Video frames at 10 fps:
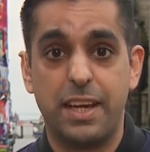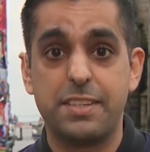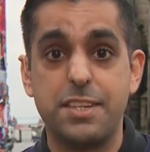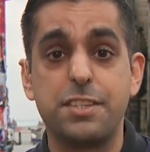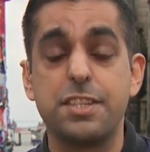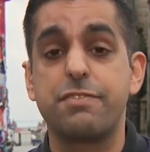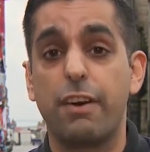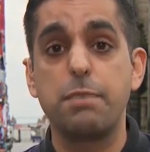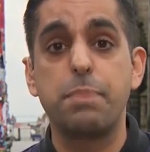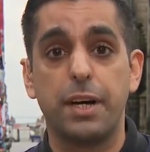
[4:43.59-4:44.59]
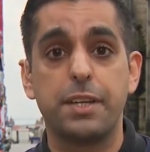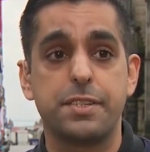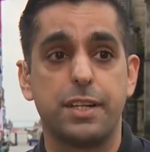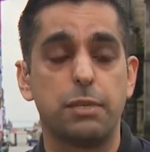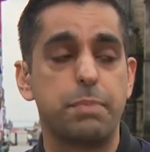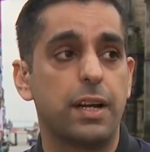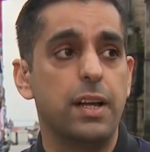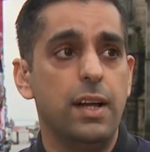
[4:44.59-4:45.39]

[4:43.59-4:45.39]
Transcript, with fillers: It's just because it's very personal. But